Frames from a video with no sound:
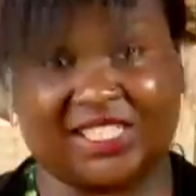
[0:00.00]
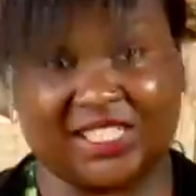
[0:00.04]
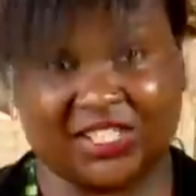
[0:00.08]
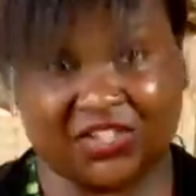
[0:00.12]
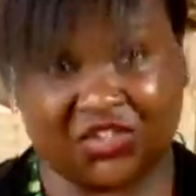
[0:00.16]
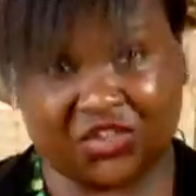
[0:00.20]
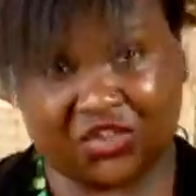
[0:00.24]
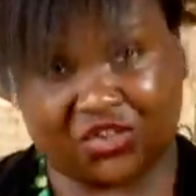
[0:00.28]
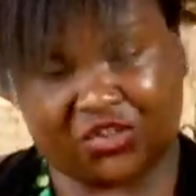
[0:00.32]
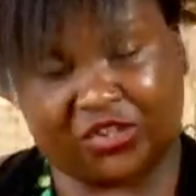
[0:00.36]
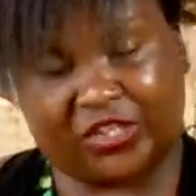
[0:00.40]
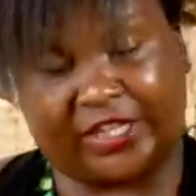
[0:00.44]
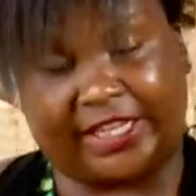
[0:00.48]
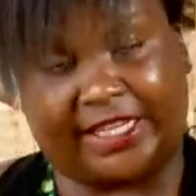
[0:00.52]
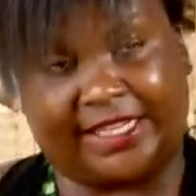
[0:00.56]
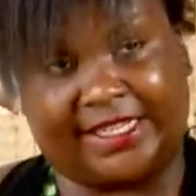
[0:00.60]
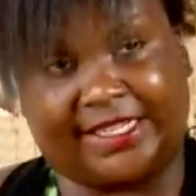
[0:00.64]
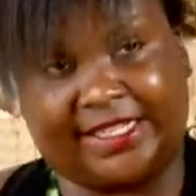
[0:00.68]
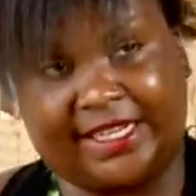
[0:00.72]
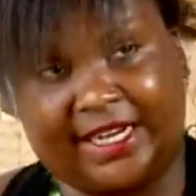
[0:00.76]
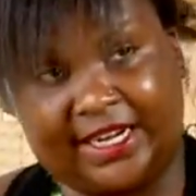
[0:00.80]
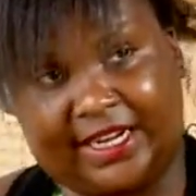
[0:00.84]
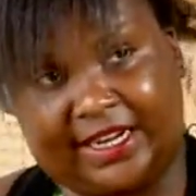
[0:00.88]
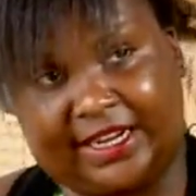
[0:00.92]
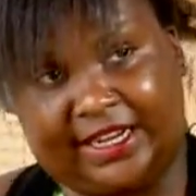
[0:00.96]
I teach the
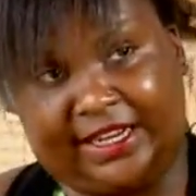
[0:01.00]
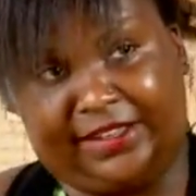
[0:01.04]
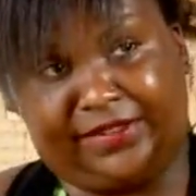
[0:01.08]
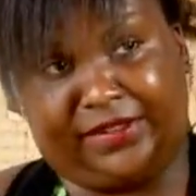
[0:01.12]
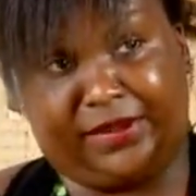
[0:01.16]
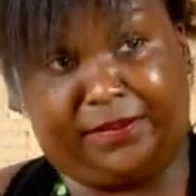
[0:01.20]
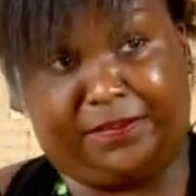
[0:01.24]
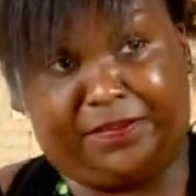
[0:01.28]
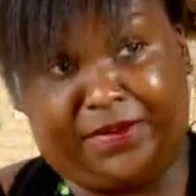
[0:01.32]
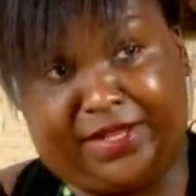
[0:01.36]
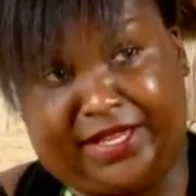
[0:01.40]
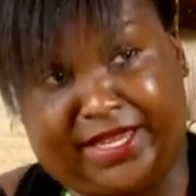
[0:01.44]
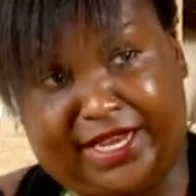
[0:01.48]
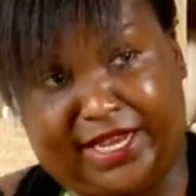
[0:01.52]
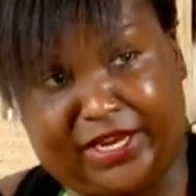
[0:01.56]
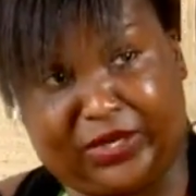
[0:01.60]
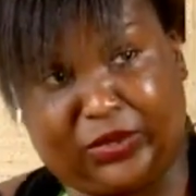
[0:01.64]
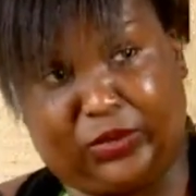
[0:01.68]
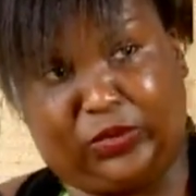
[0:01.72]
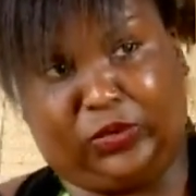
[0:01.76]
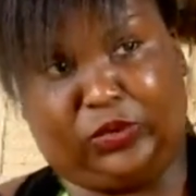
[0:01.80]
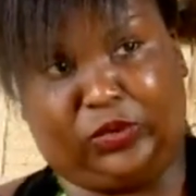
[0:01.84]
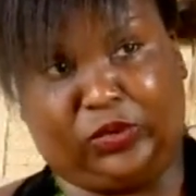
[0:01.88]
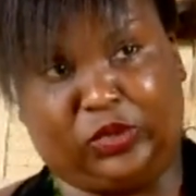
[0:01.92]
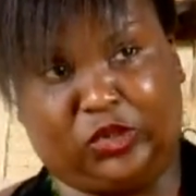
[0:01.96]
guitar and the
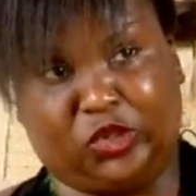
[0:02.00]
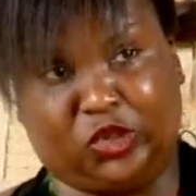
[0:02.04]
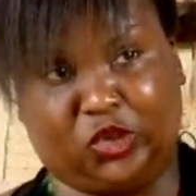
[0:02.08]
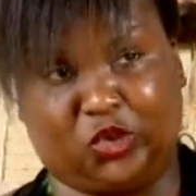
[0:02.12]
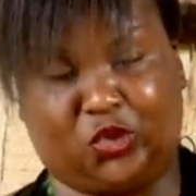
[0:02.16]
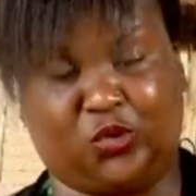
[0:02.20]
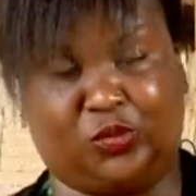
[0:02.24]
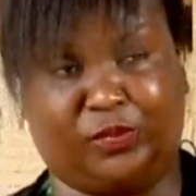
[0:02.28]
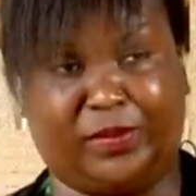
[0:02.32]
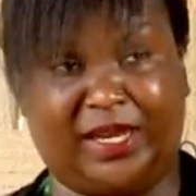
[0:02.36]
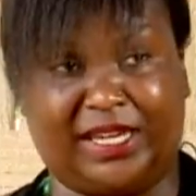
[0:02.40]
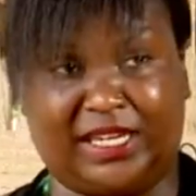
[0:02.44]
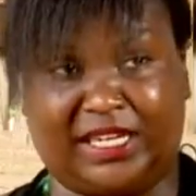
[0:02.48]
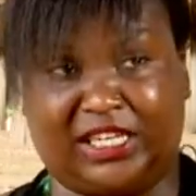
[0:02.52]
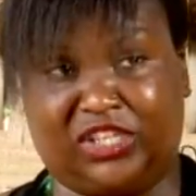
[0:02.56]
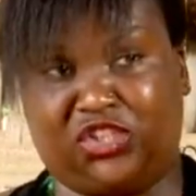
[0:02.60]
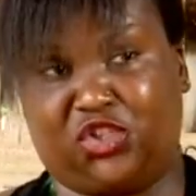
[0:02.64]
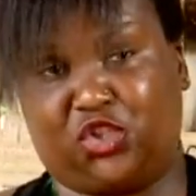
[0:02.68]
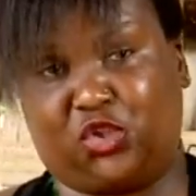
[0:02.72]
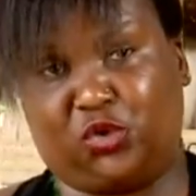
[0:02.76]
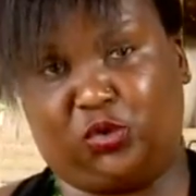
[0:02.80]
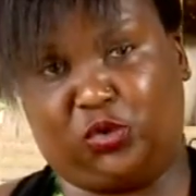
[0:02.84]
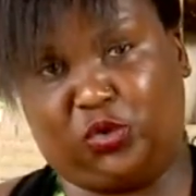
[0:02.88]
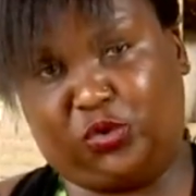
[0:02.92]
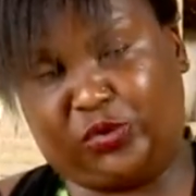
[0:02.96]
piano to
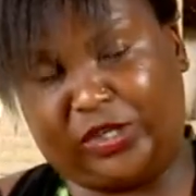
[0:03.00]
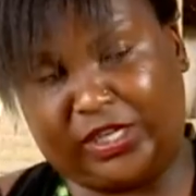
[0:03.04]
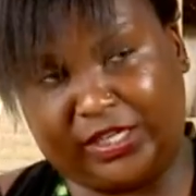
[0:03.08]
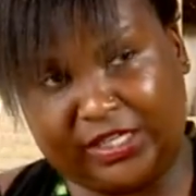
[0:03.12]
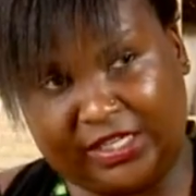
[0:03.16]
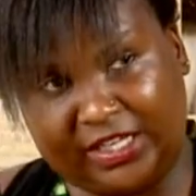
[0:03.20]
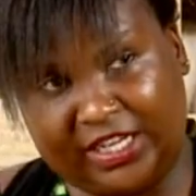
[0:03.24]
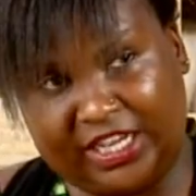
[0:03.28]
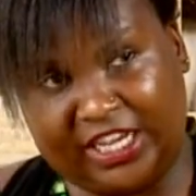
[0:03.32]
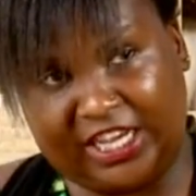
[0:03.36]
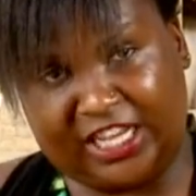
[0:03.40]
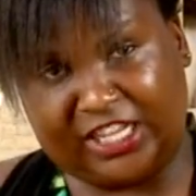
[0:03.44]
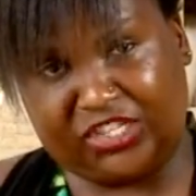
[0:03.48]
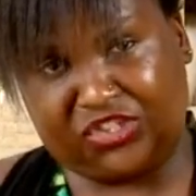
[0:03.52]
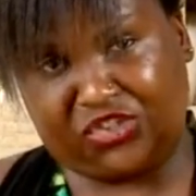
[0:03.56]
mainly children